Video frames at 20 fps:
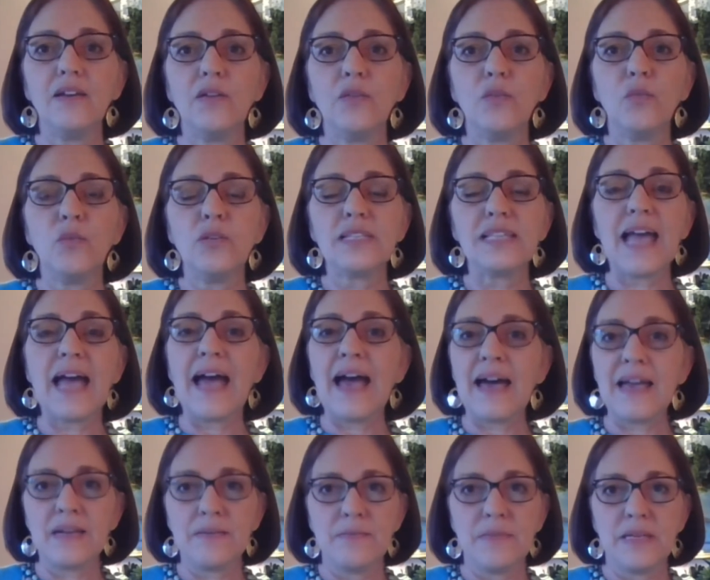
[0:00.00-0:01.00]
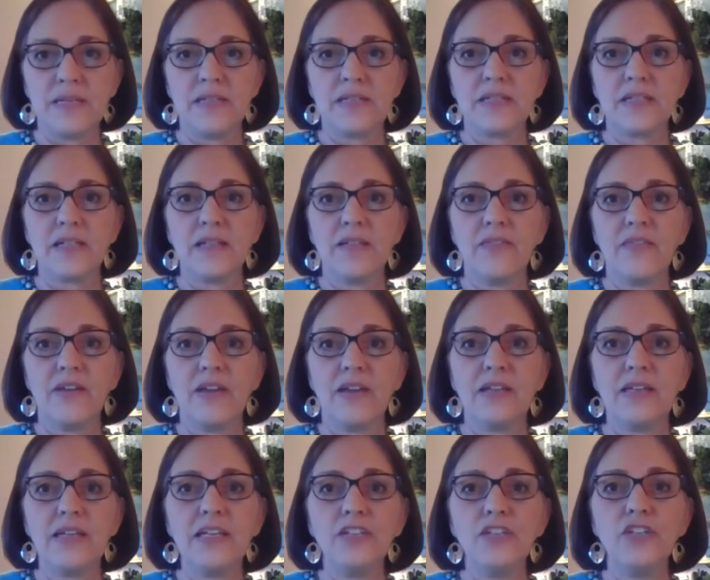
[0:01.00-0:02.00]
was adamant that
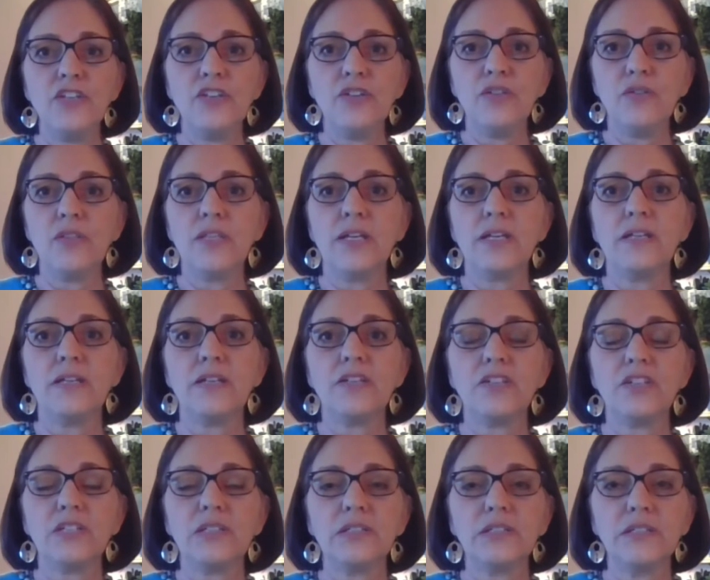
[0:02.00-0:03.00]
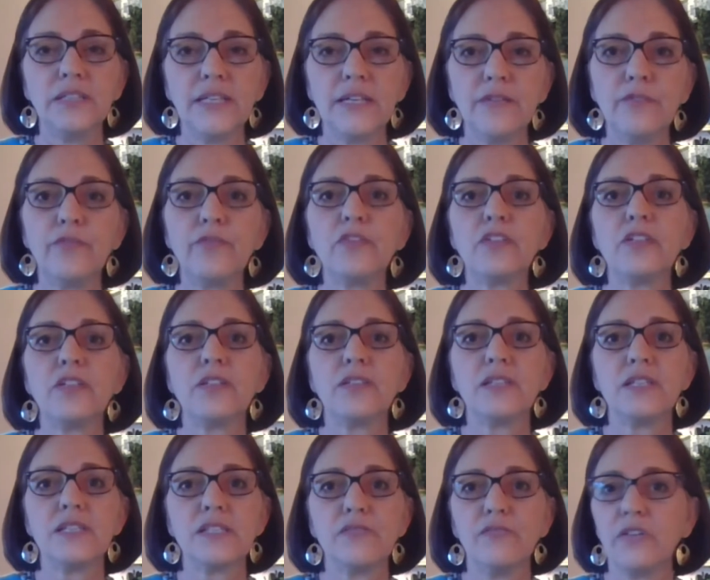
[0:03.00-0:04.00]
he knew that to lift
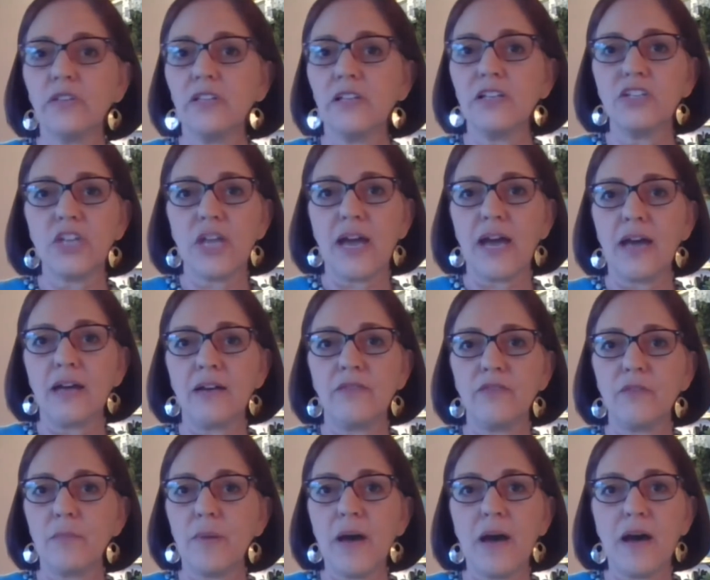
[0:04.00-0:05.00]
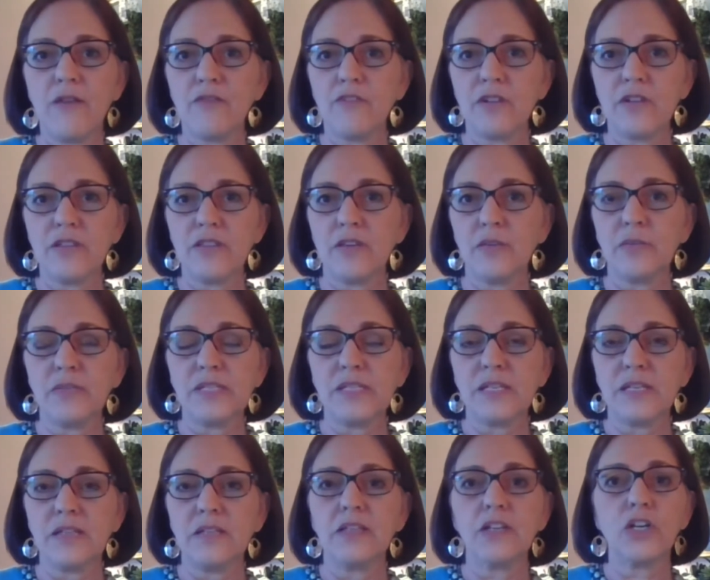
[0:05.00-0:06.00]
this village out of the poverty that was
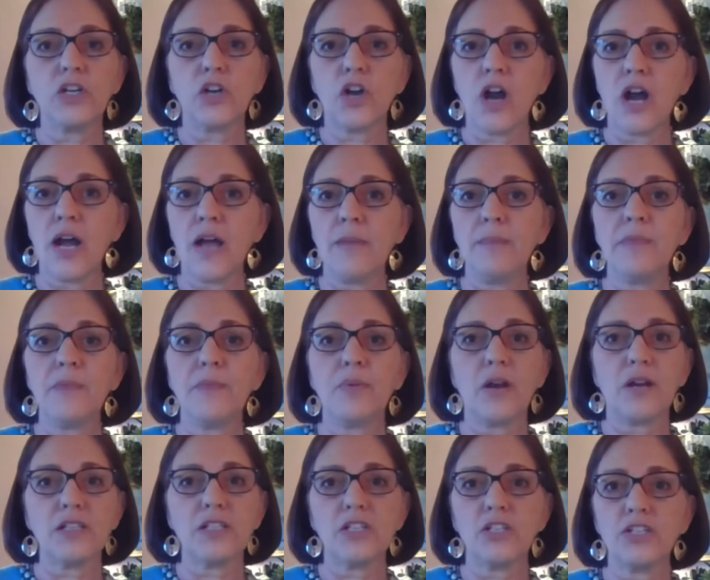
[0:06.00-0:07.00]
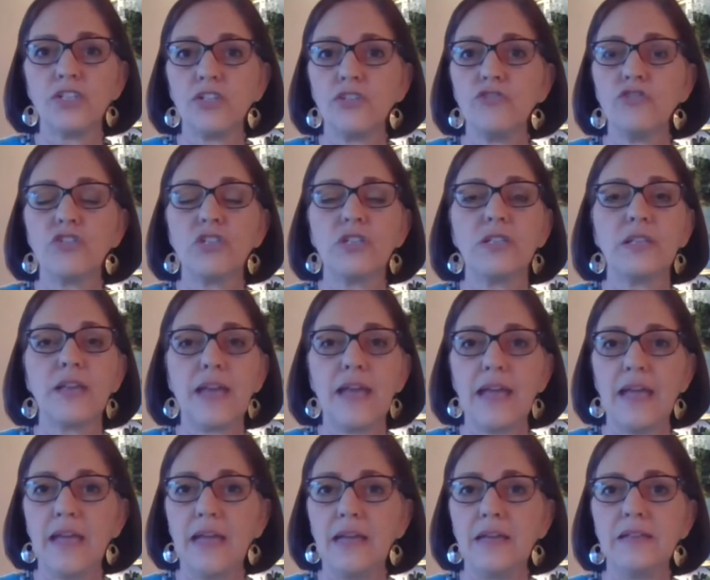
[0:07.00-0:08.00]
in, the crime, the prostitution, the
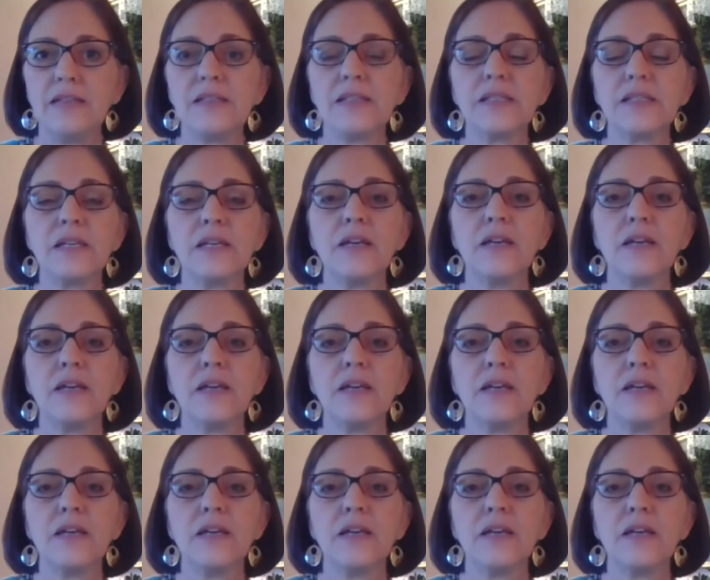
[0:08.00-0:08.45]
AIDS,